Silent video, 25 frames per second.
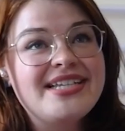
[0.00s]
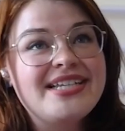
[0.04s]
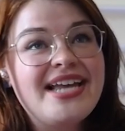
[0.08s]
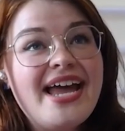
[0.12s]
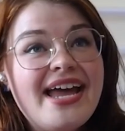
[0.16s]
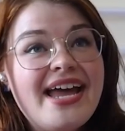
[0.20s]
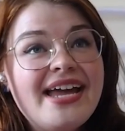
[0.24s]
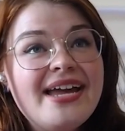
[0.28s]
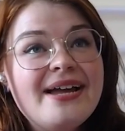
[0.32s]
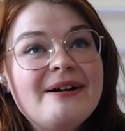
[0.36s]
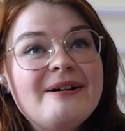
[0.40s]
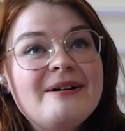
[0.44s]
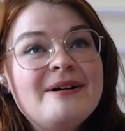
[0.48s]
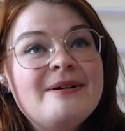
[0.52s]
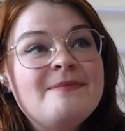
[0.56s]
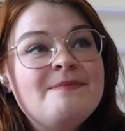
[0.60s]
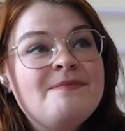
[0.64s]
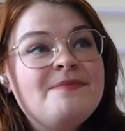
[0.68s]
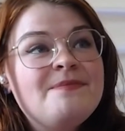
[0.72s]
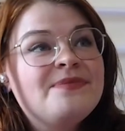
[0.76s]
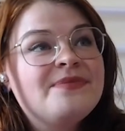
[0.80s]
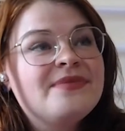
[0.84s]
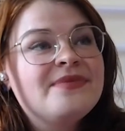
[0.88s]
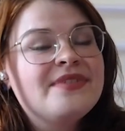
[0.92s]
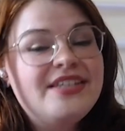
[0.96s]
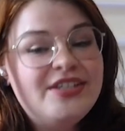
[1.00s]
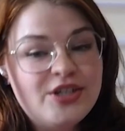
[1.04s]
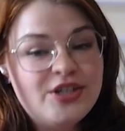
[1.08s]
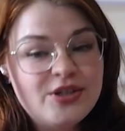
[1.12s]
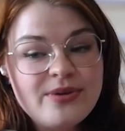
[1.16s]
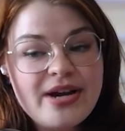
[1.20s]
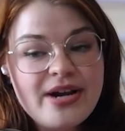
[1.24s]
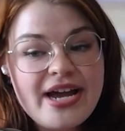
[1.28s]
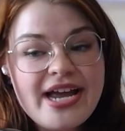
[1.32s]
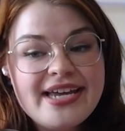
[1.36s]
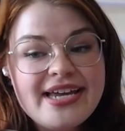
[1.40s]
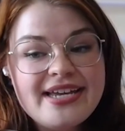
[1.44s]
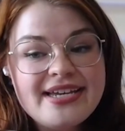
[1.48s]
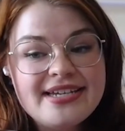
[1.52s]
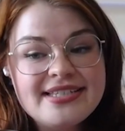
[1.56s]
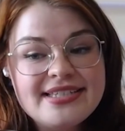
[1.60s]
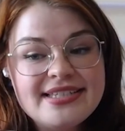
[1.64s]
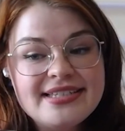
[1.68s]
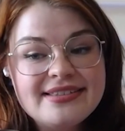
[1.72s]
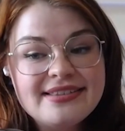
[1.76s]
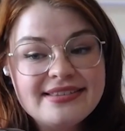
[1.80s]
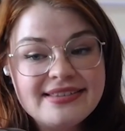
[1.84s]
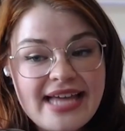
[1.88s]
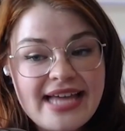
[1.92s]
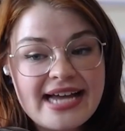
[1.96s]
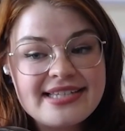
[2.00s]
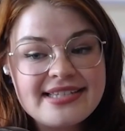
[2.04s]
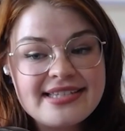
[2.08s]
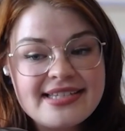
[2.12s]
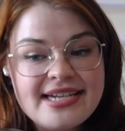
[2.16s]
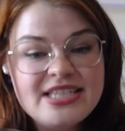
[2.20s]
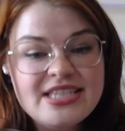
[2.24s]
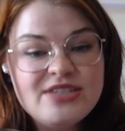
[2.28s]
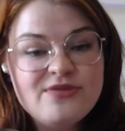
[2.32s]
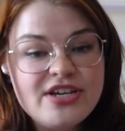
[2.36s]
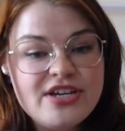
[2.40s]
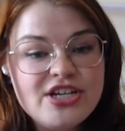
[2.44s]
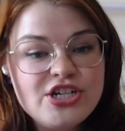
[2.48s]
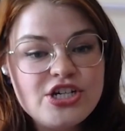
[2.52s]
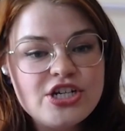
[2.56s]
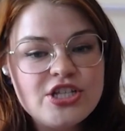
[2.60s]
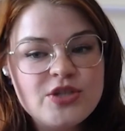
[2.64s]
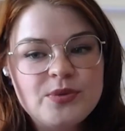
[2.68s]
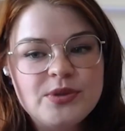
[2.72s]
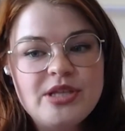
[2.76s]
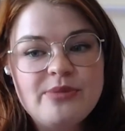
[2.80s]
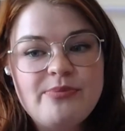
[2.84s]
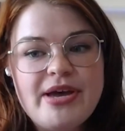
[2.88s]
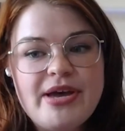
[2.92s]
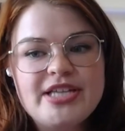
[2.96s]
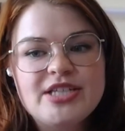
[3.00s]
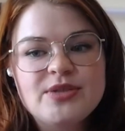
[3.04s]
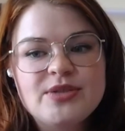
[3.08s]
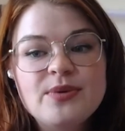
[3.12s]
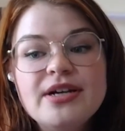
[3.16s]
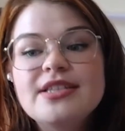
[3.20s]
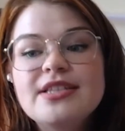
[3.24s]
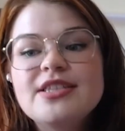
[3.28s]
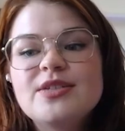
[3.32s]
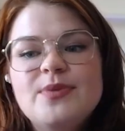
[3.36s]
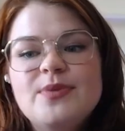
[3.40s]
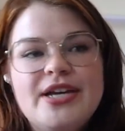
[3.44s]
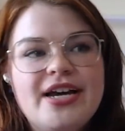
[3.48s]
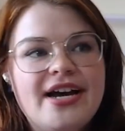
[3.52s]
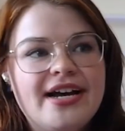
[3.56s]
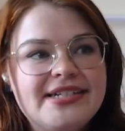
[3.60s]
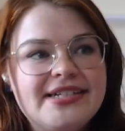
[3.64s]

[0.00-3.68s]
say, you're right, because last night's visions were the best ones. We